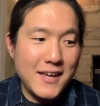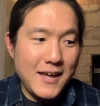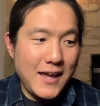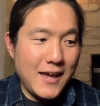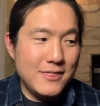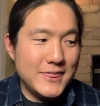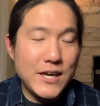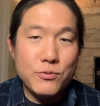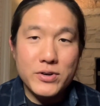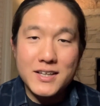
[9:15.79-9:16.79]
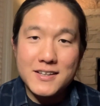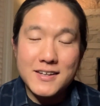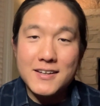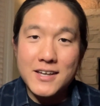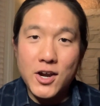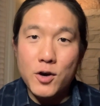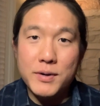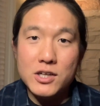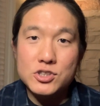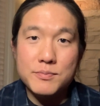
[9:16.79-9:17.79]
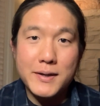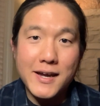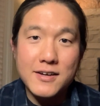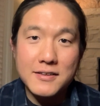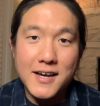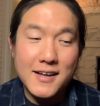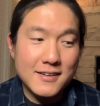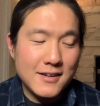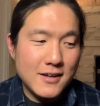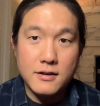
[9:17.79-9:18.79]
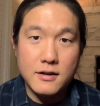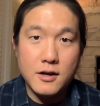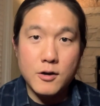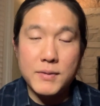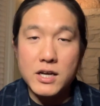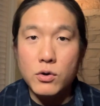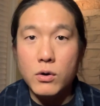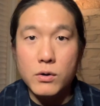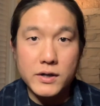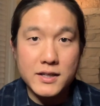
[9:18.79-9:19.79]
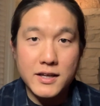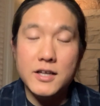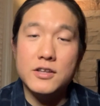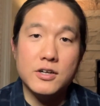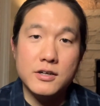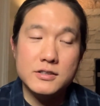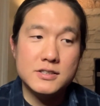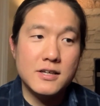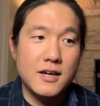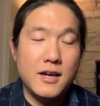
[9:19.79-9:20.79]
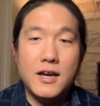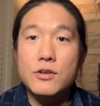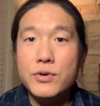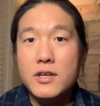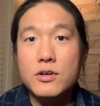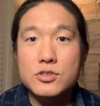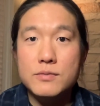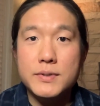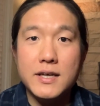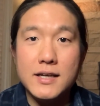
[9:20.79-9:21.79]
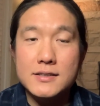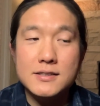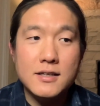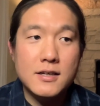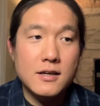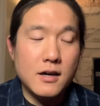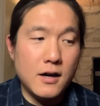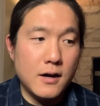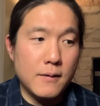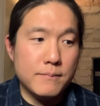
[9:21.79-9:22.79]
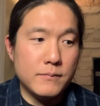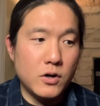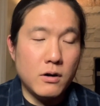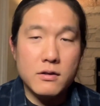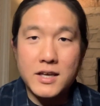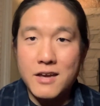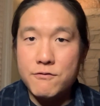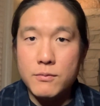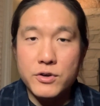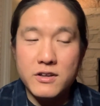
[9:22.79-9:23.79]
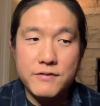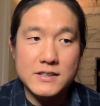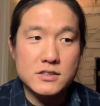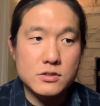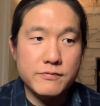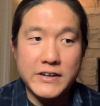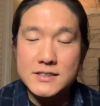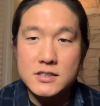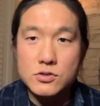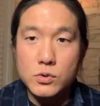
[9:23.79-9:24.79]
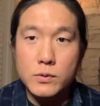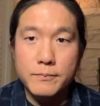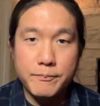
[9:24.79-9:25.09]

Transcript: And they really did care about GPA a lot. My cohort interns had really good GPAs. All came from really fancy school.